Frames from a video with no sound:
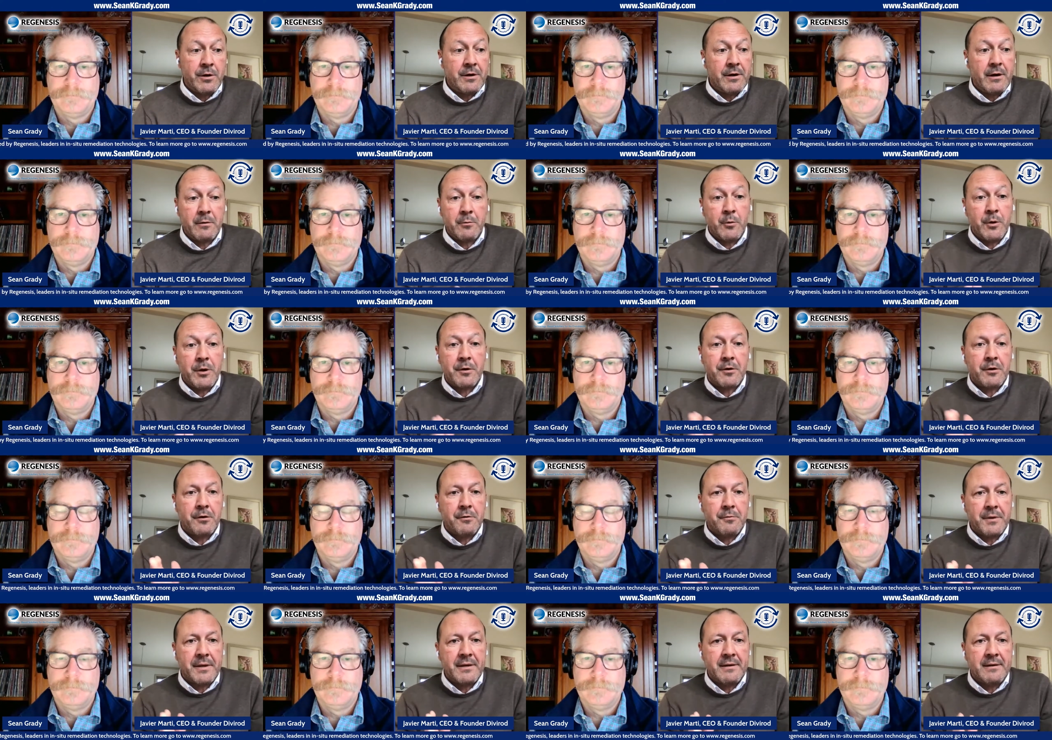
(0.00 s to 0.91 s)
Speaker 1: where are we
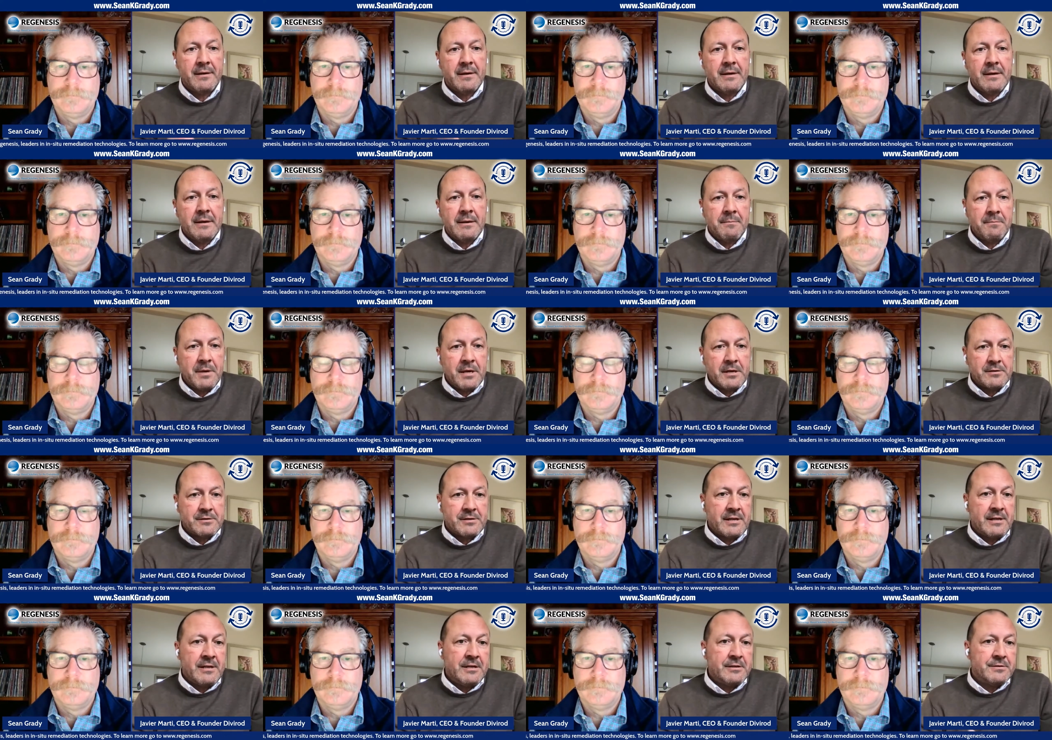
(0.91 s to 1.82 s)
going,
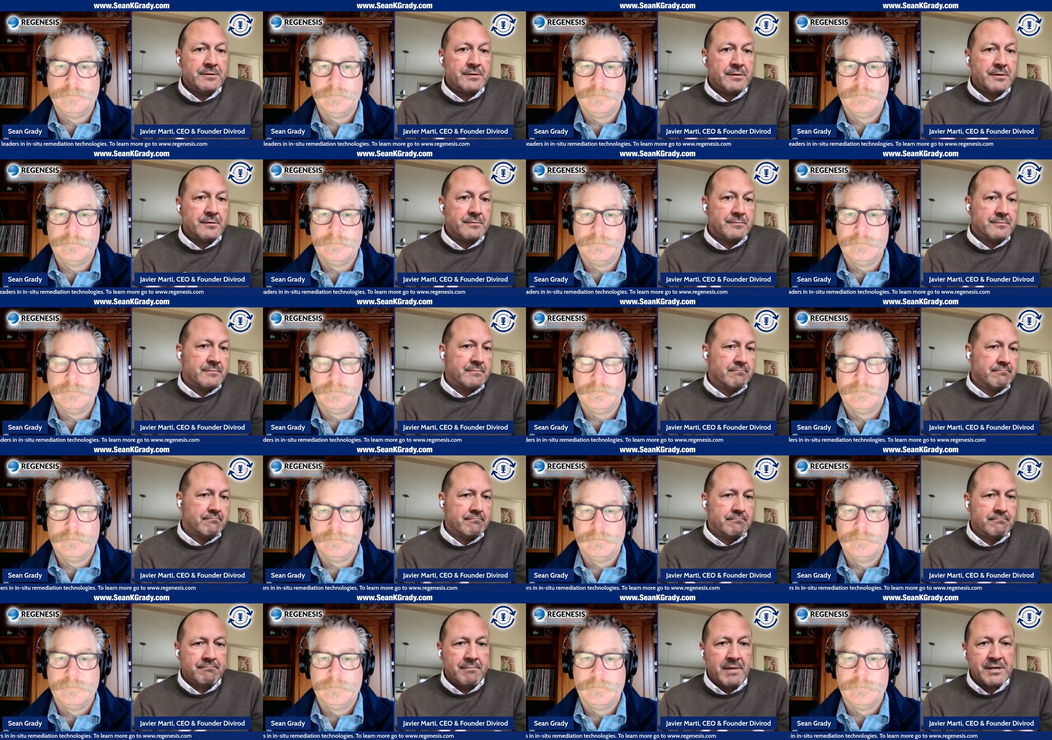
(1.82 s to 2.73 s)
because they need to
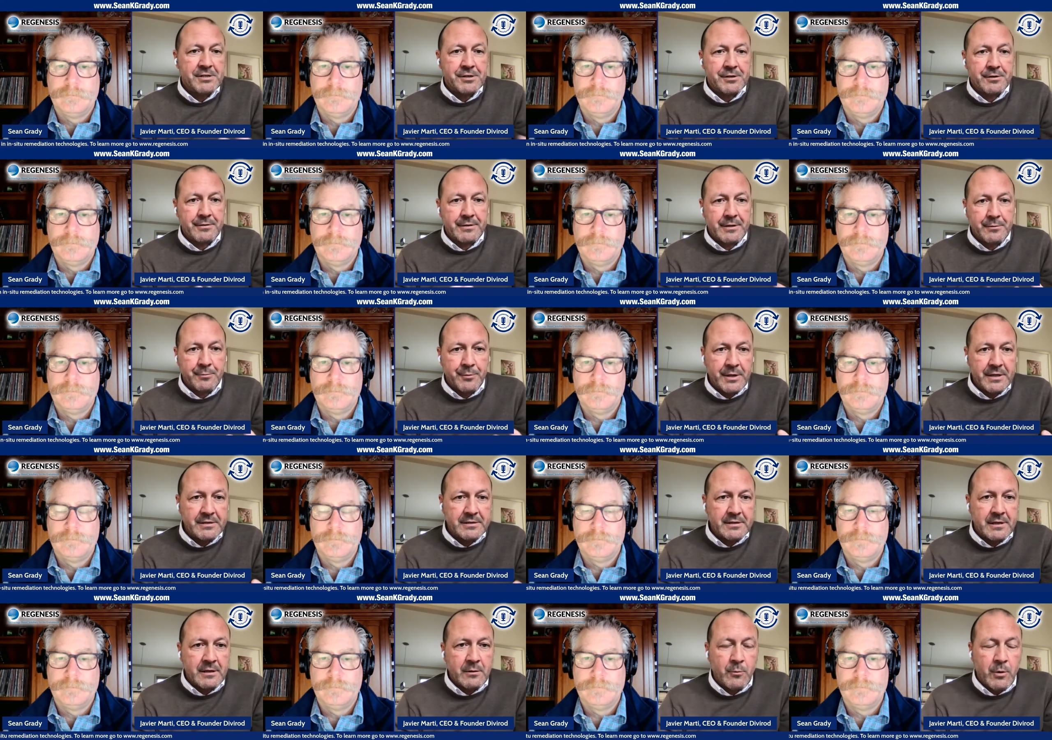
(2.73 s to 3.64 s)
measure the
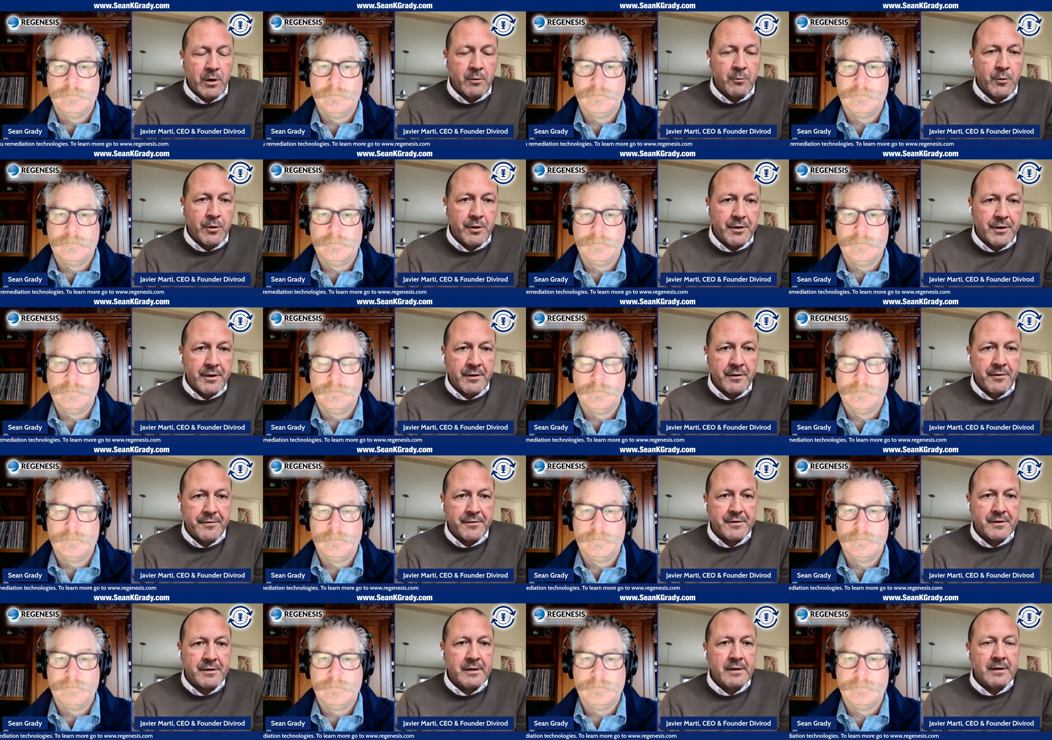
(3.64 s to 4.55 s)
risk in one way or
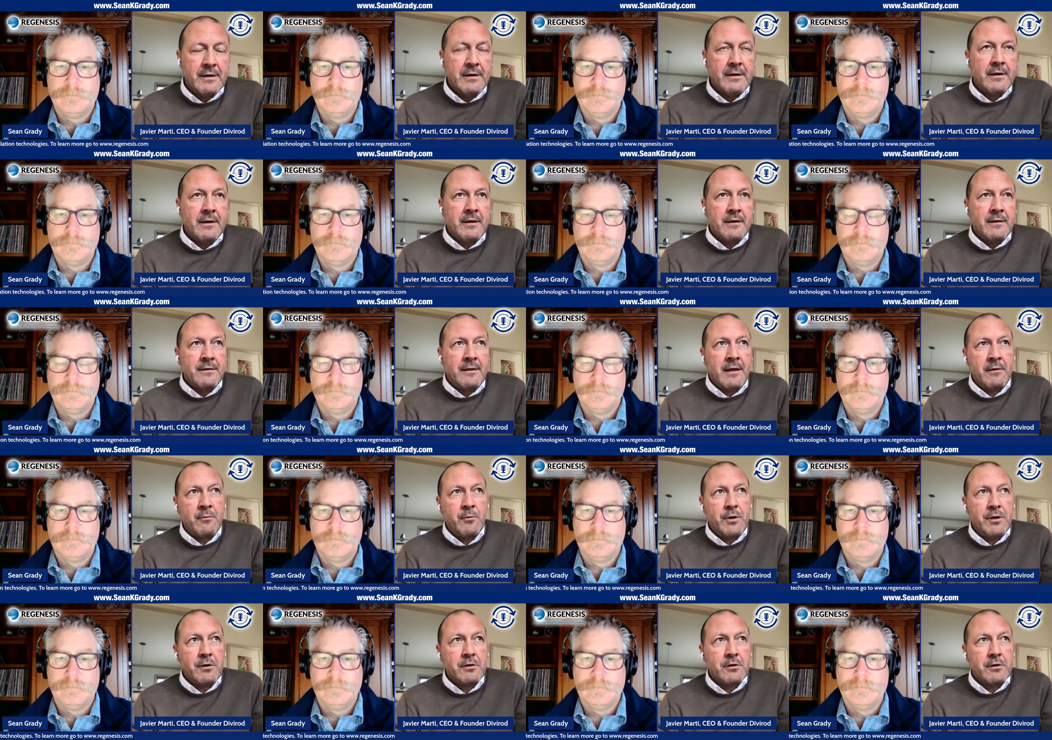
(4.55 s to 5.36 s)
another. Then